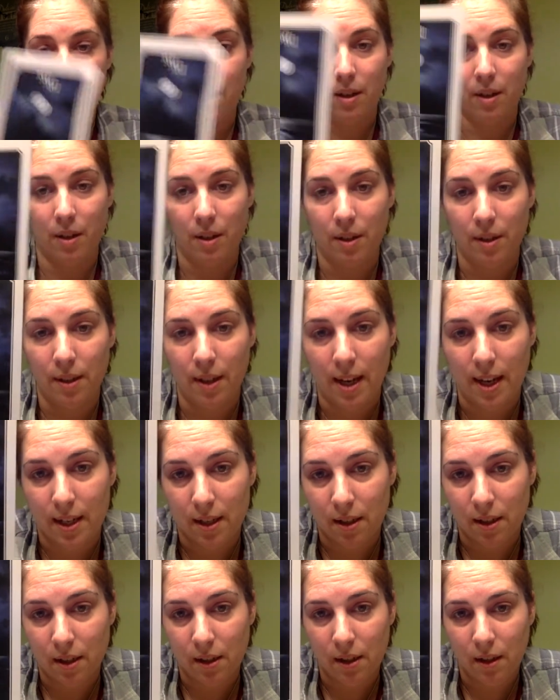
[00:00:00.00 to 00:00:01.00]
on her
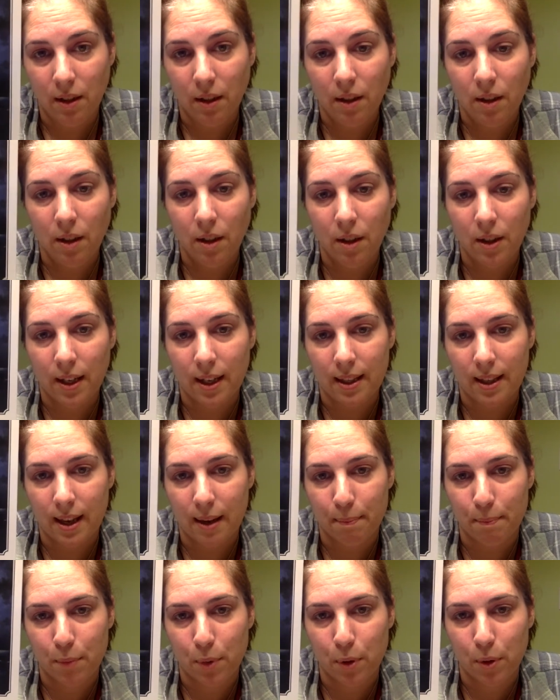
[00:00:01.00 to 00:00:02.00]
site. Look at
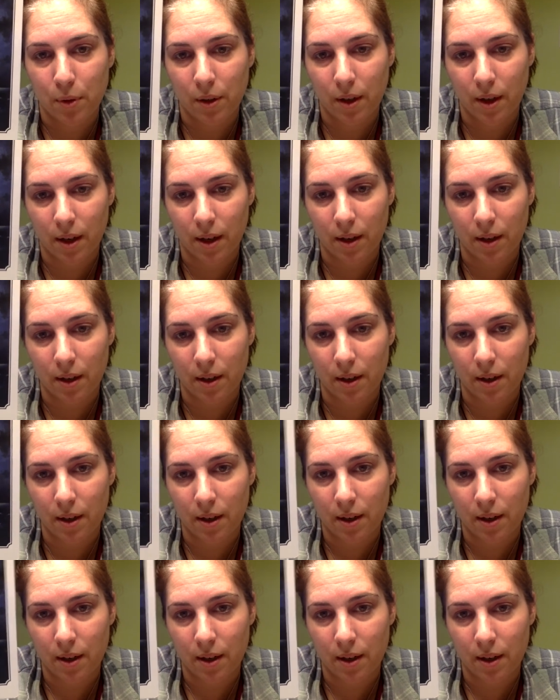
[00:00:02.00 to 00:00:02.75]
that moon card.